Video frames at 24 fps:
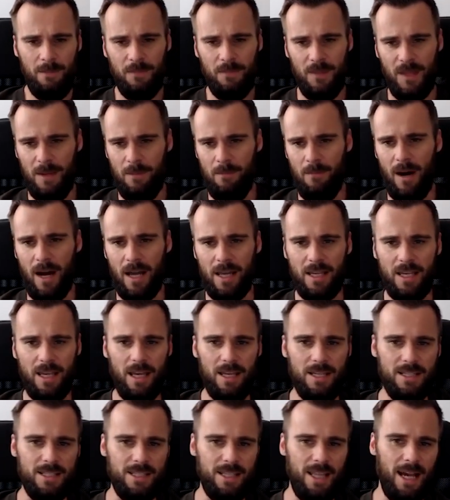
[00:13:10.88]
In my
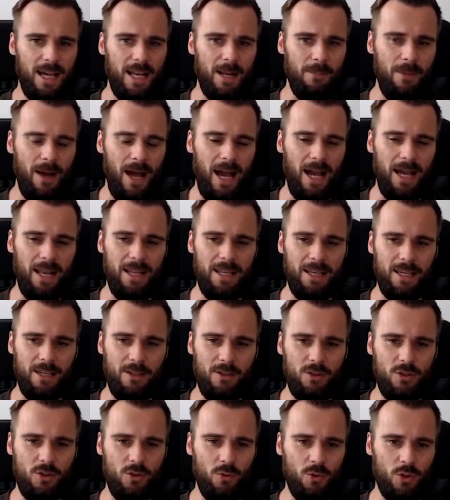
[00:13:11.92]
case, then I'm adding
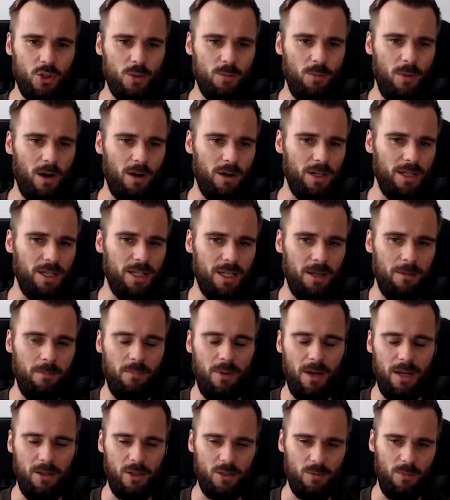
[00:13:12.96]
it to Smart Lead
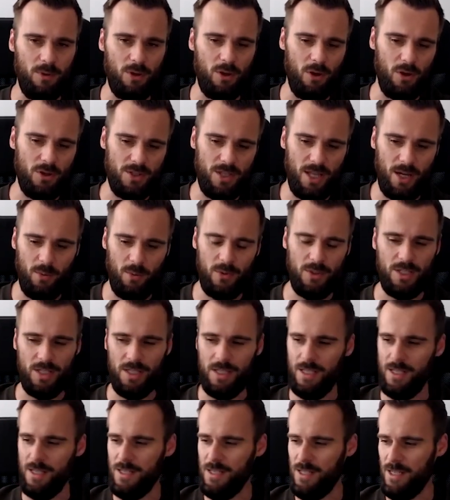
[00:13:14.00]
campaigns because that was
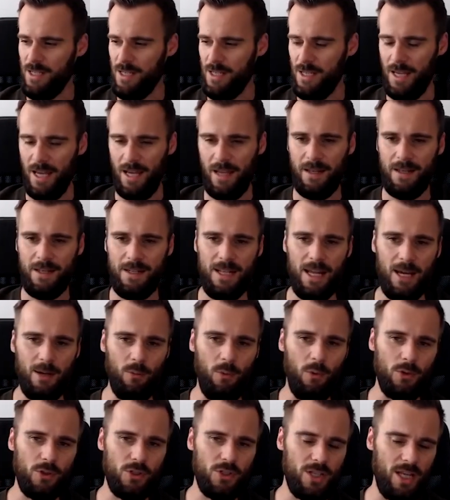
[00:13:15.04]
easy, and that
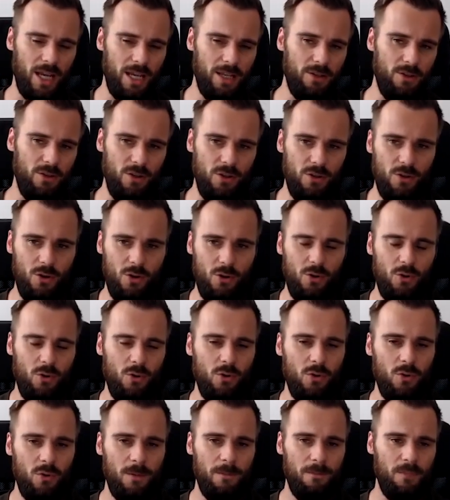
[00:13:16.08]
will send
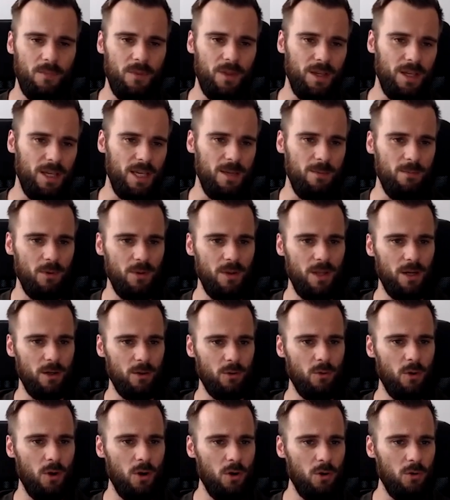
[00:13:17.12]
you the email that it
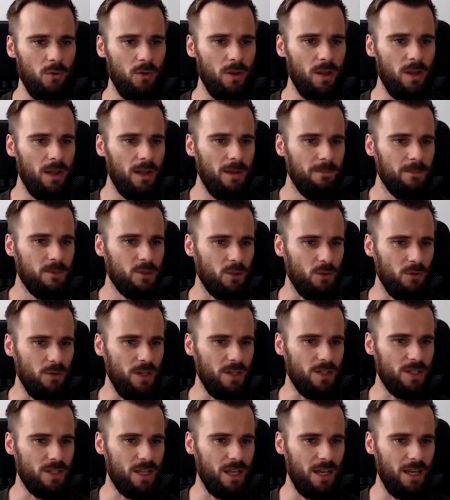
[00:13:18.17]
wrote. So in
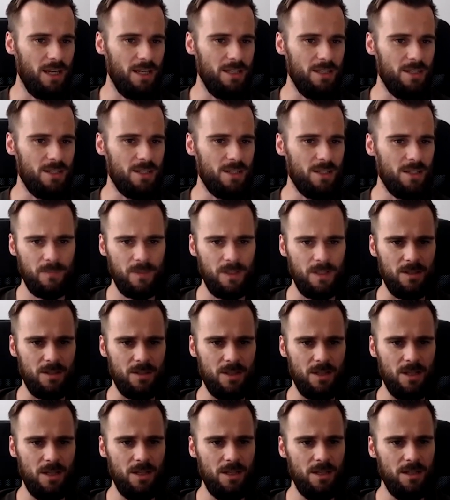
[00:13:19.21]
this case, let's
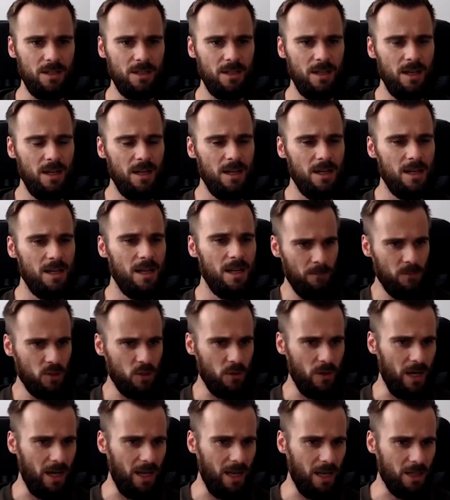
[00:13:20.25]
see. So
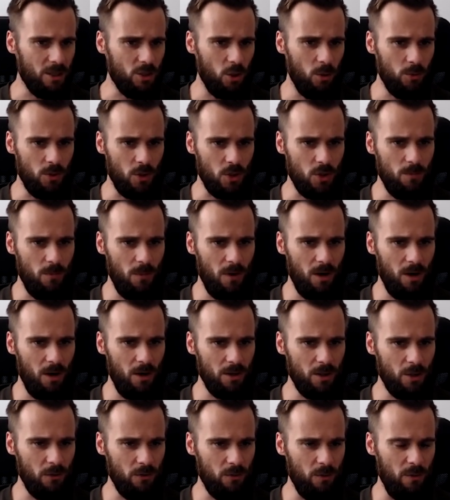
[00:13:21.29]
Alex, you're also
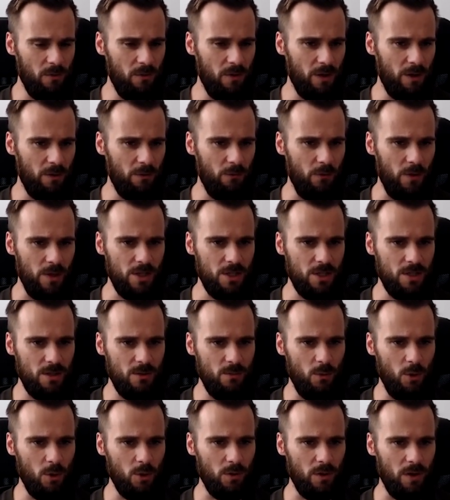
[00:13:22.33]
smart, can often be very efficient,
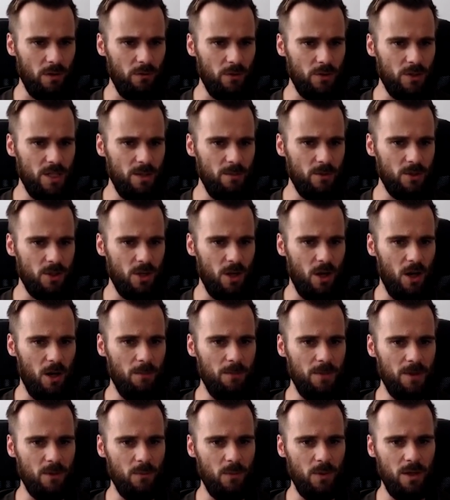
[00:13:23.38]
wondering if your team is
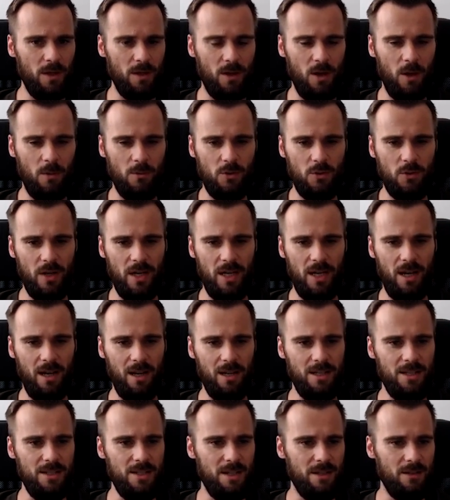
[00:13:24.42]
humming when it comes to AI
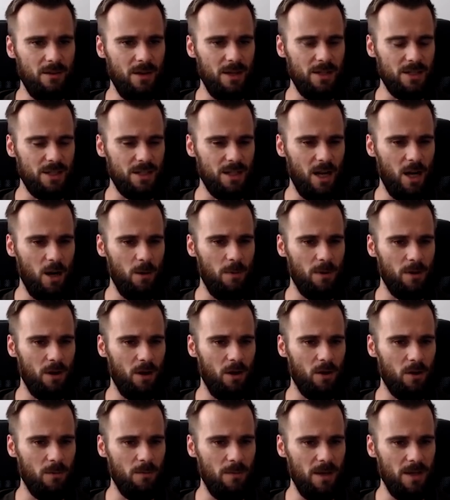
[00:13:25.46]
lead generation, outbound
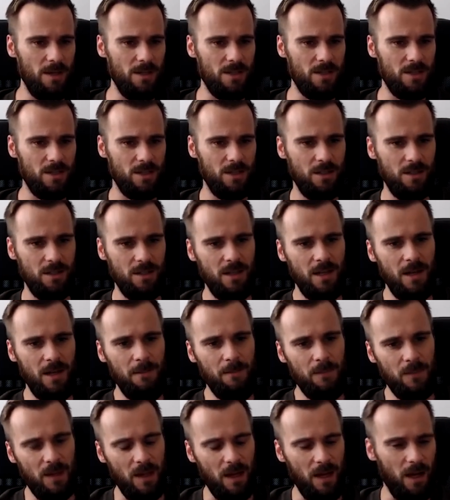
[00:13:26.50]

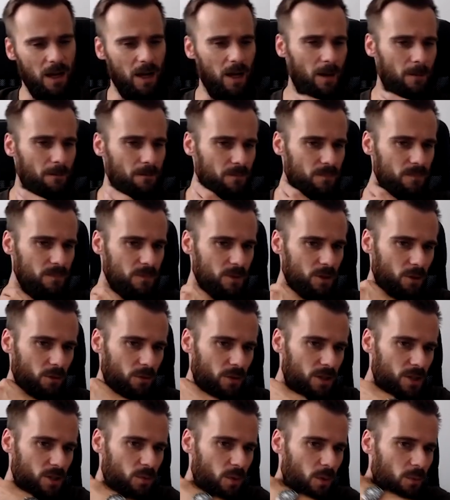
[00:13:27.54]
automation.
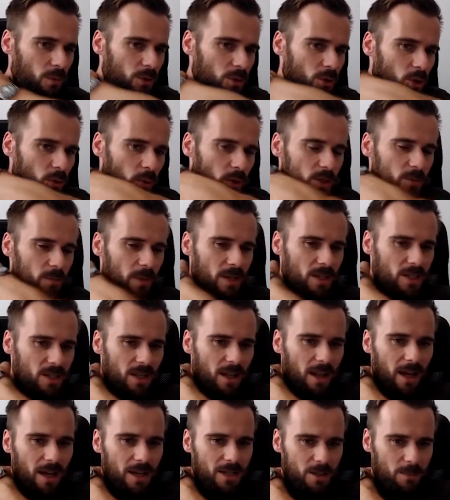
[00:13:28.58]
This is what we do. We
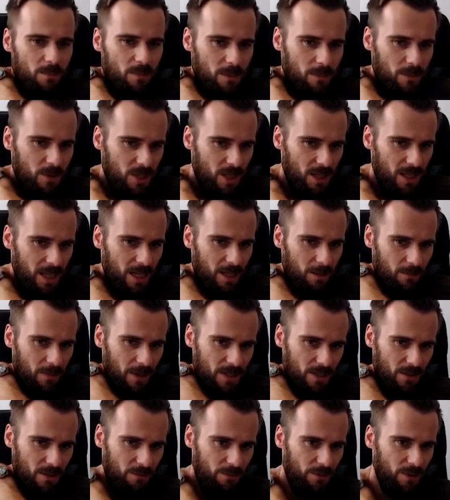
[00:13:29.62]
specialize in PPC landing
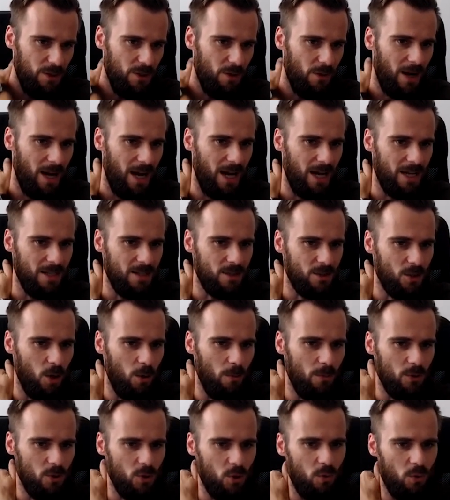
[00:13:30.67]
page and video ads,
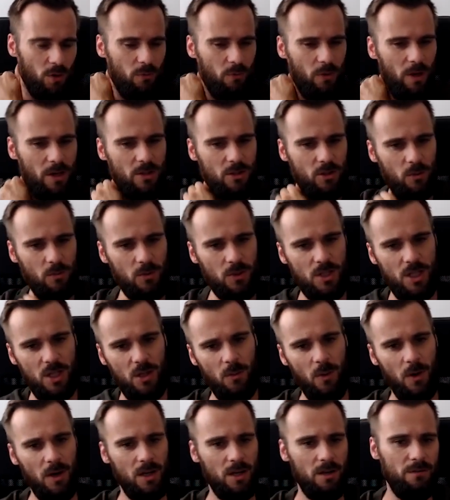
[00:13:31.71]
open to a quick brainstorm to see
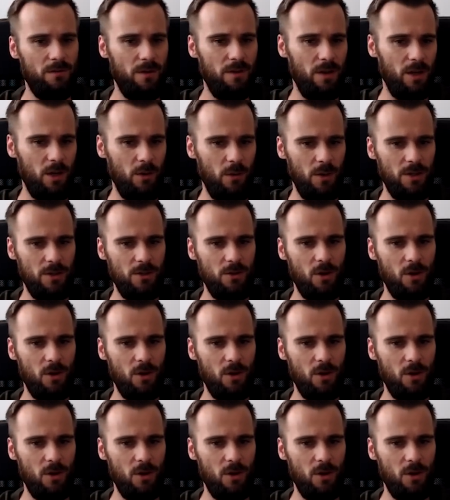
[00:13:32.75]
how you can evaluate your